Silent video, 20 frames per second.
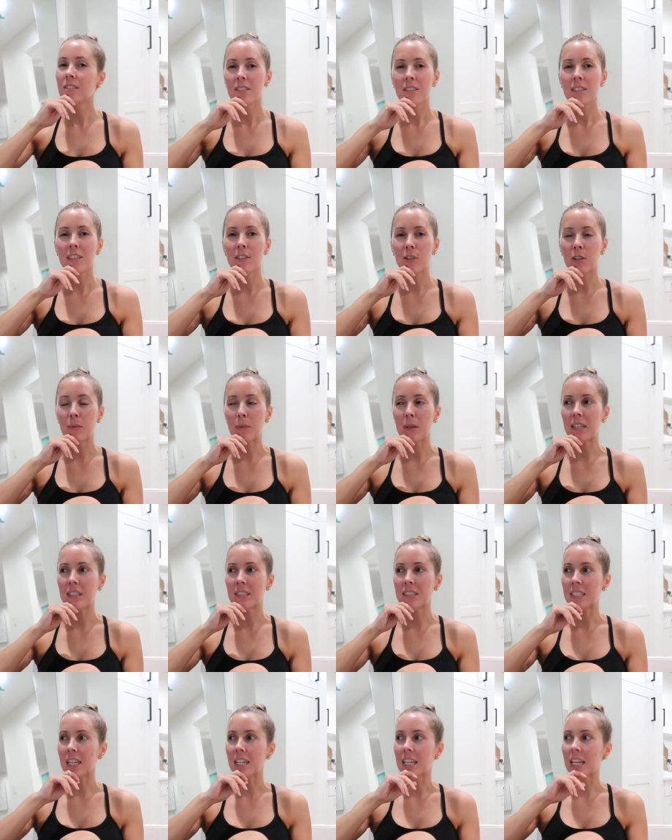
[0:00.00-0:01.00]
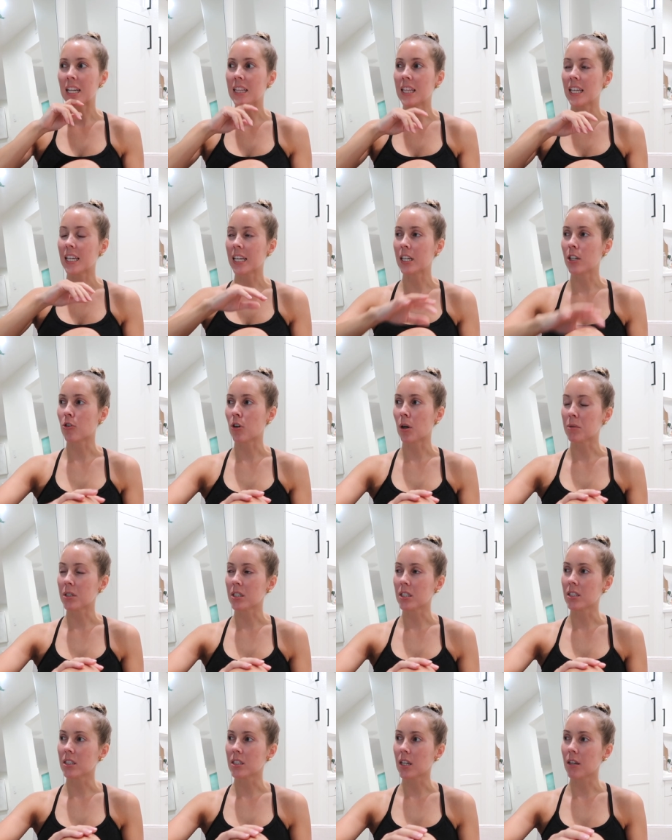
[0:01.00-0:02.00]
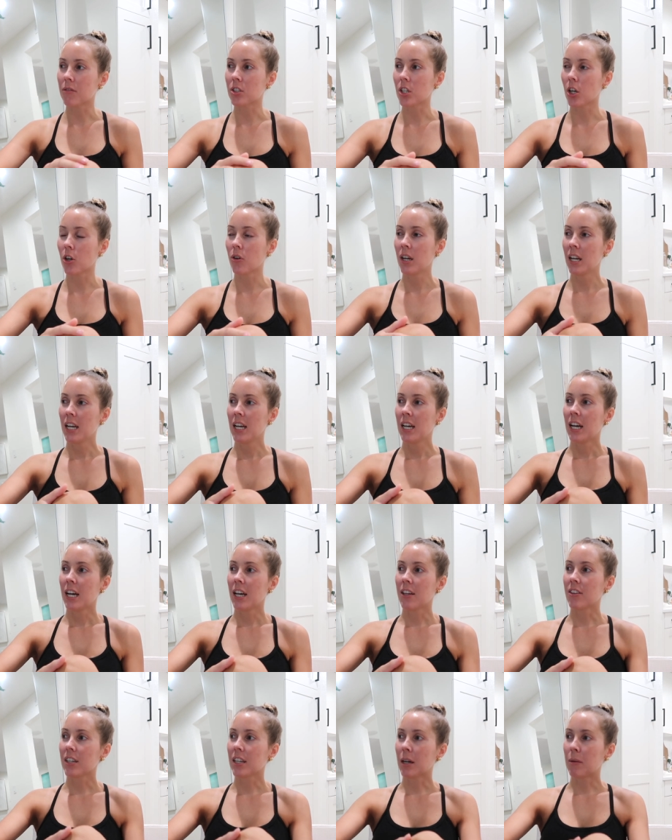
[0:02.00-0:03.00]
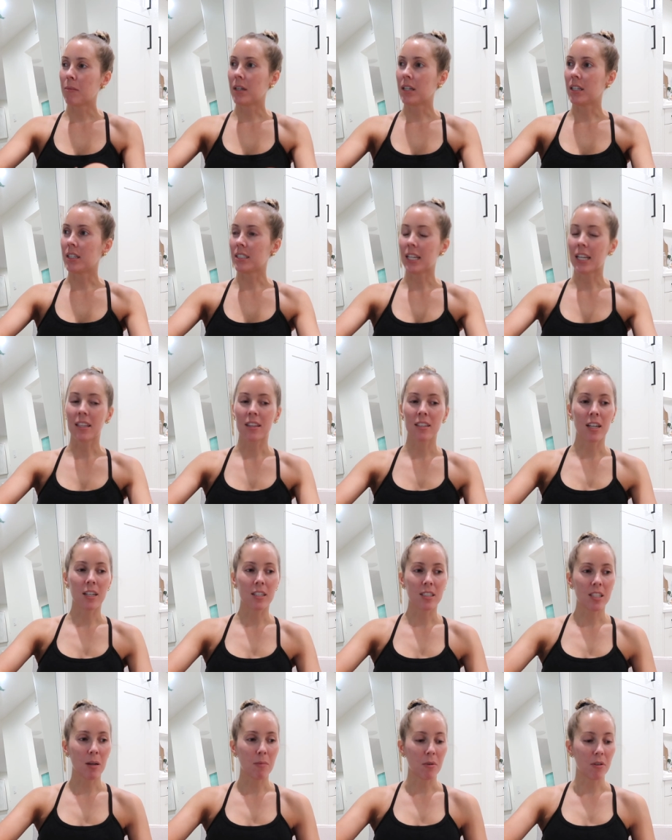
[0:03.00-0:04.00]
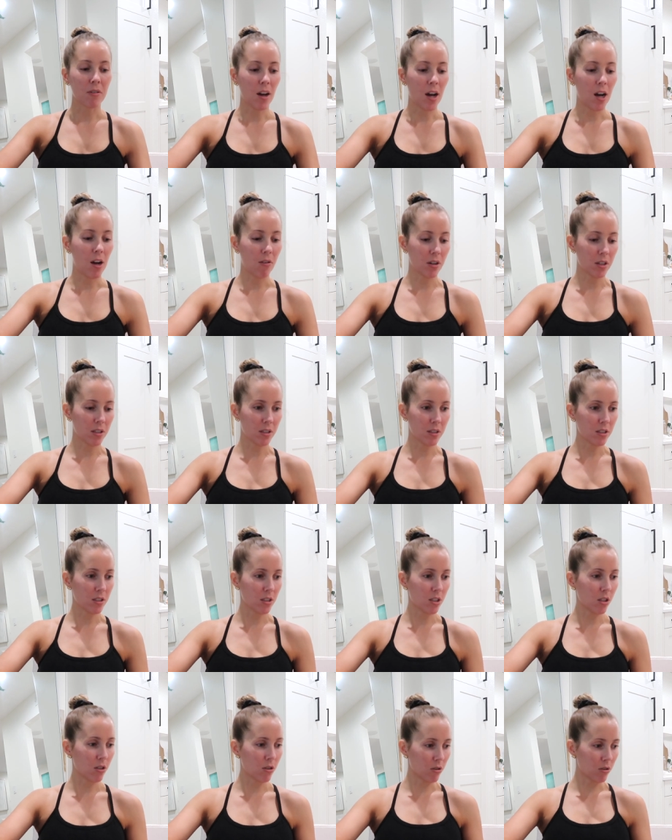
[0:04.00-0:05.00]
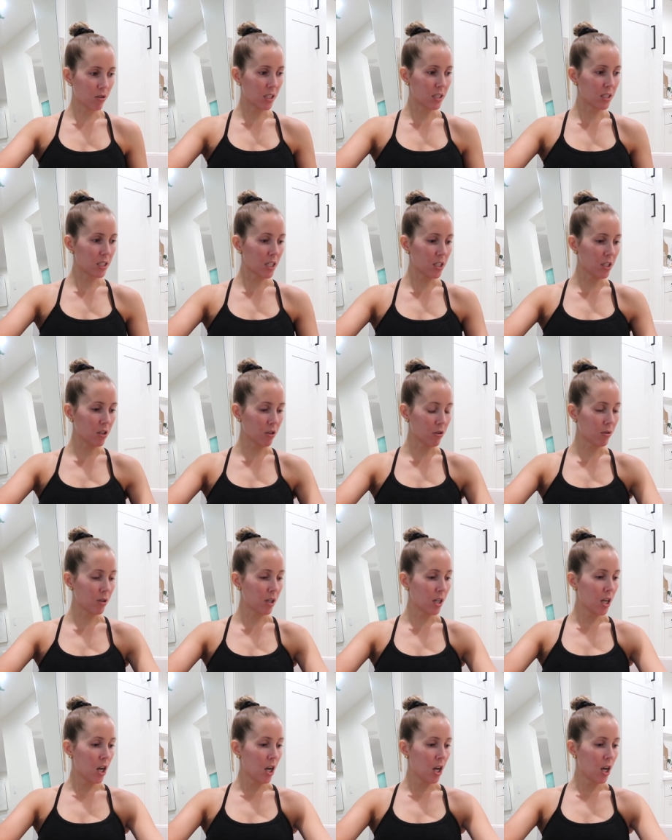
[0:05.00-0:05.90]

You know what I mean? Instead of getting like interrupted and stuff. So I think I'm gonna take the next couple of hours to continue